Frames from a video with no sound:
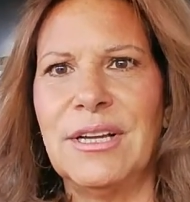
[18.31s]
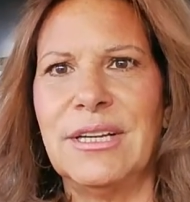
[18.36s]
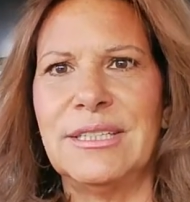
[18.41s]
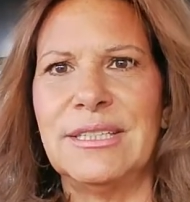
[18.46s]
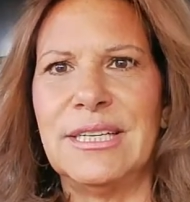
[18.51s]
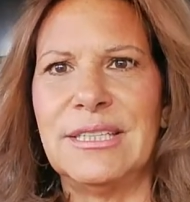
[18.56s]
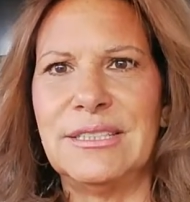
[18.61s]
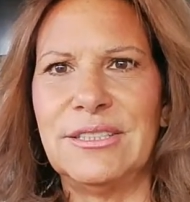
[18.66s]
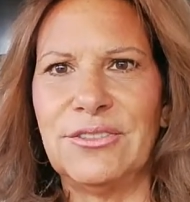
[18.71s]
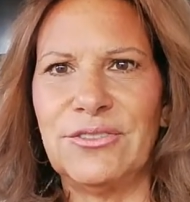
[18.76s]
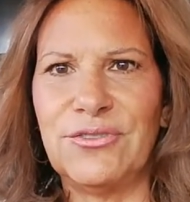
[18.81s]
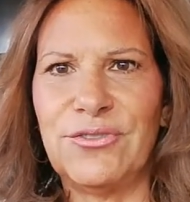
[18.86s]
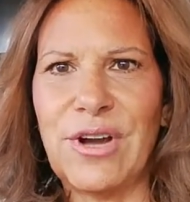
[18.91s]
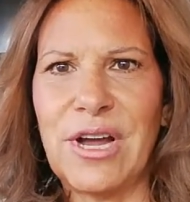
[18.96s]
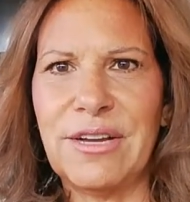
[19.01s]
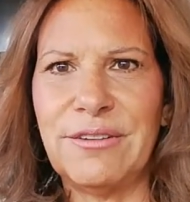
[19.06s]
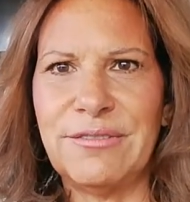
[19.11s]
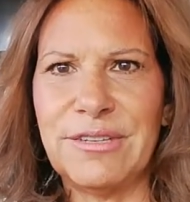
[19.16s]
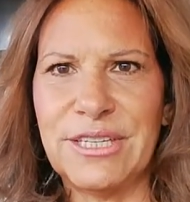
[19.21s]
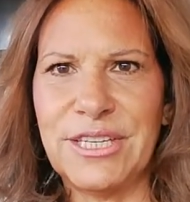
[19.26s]
that is
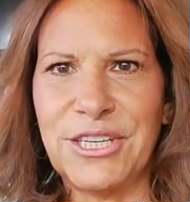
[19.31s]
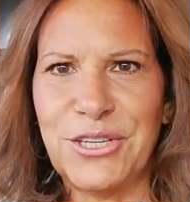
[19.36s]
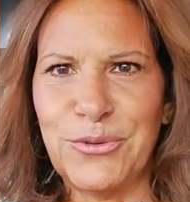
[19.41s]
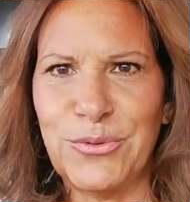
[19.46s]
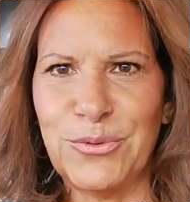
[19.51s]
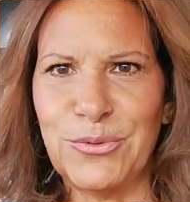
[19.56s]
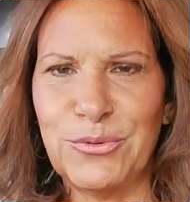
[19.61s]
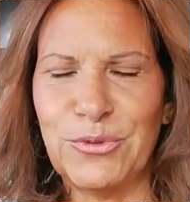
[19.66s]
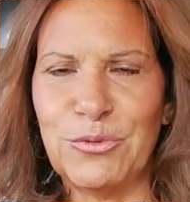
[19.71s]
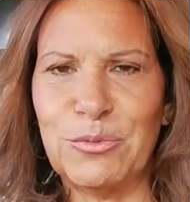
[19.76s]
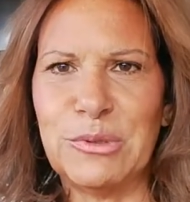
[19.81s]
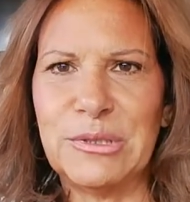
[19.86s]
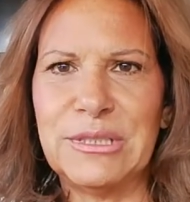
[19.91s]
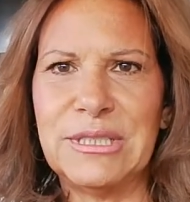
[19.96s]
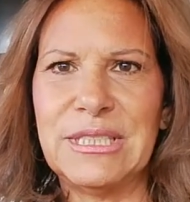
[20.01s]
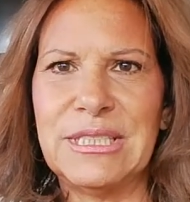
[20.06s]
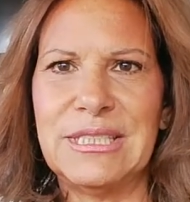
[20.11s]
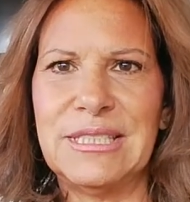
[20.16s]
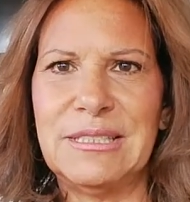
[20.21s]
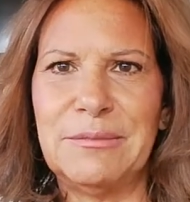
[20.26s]
driving you to
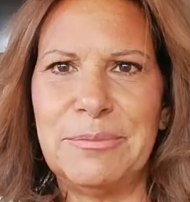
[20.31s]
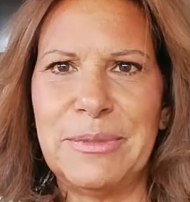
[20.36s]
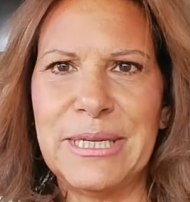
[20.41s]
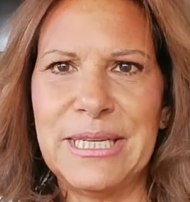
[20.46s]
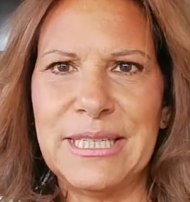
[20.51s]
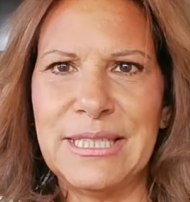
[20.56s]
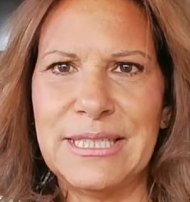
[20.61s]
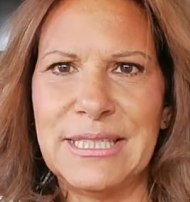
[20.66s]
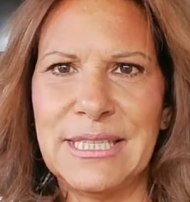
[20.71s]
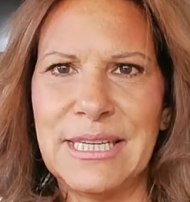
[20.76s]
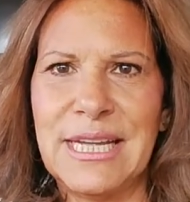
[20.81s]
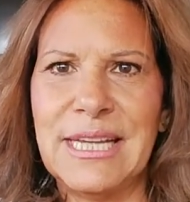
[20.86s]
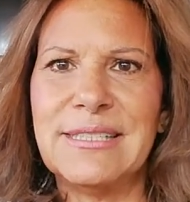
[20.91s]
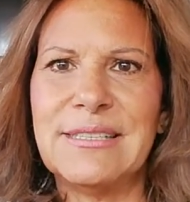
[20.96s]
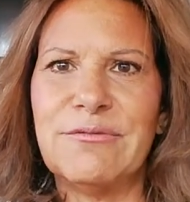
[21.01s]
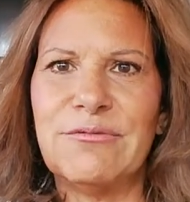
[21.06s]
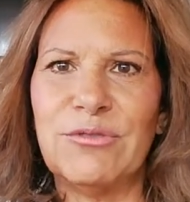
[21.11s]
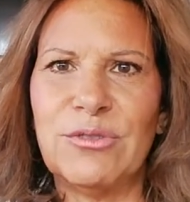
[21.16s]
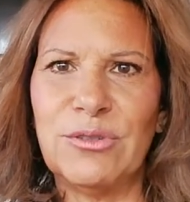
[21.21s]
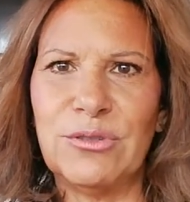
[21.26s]
participate as a
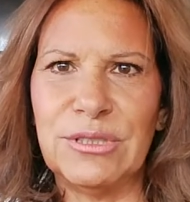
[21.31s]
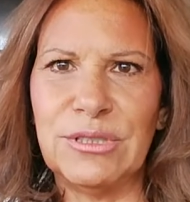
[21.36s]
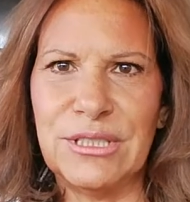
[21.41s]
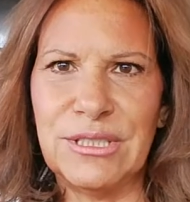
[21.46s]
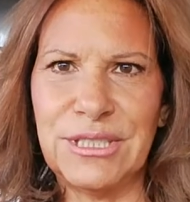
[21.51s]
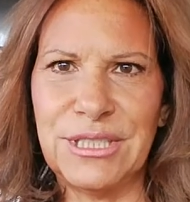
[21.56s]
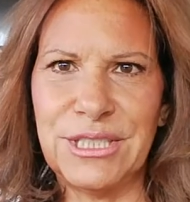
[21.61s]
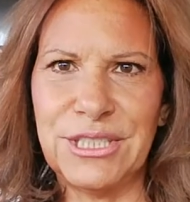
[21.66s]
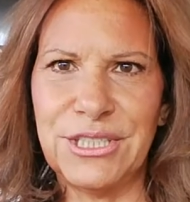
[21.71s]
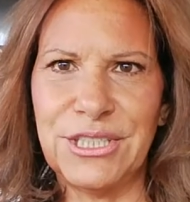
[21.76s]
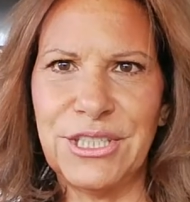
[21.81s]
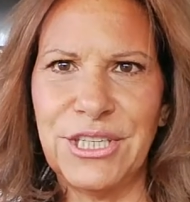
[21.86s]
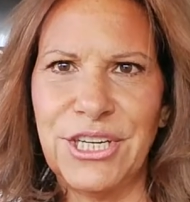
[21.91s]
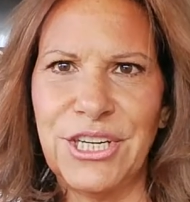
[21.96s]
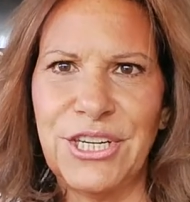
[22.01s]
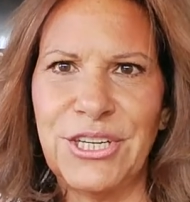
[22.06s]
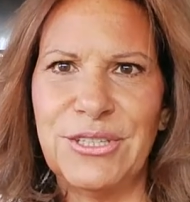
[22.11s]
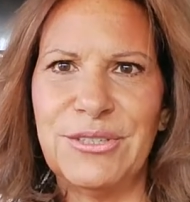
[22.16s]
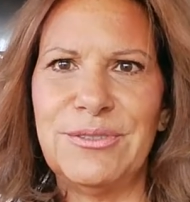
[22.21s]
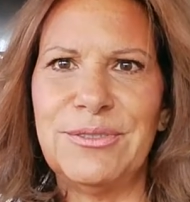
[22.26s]
volunteer
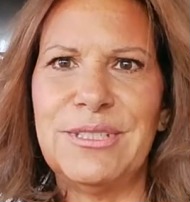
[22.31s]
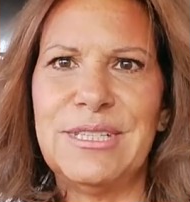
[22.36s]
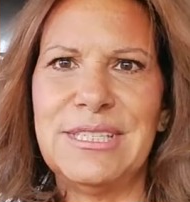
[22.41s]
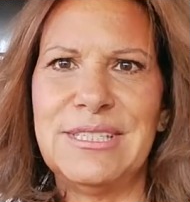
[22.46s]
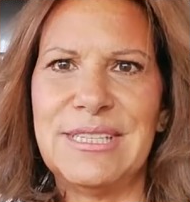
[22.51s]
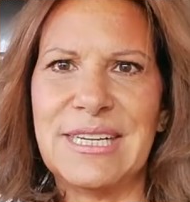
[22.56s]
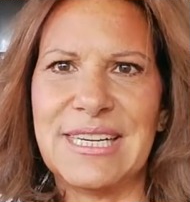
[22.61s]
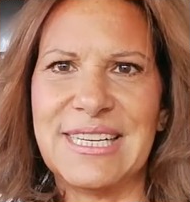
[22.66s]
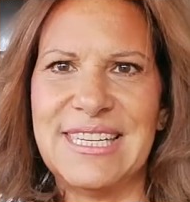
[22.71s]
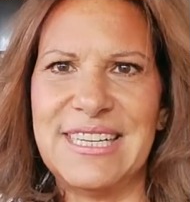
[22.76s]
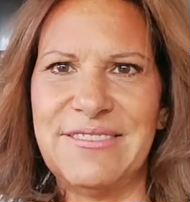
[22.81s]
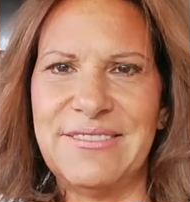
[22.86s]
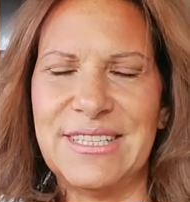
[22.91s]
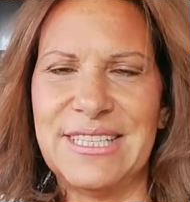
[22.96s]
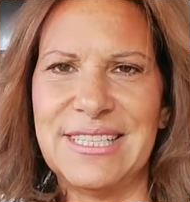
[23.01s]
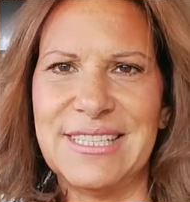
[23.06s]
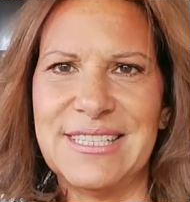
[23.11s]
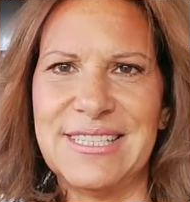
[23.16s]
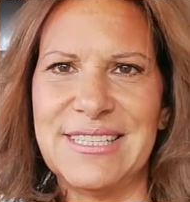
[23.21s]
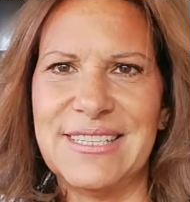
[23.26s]
to these
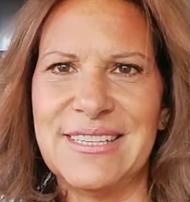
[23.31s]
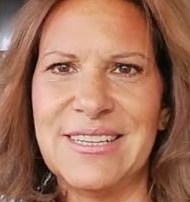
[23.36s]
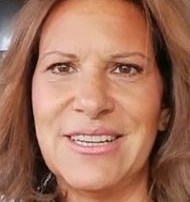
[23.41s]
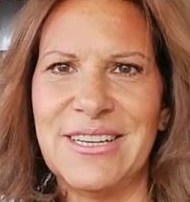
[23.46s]
activities.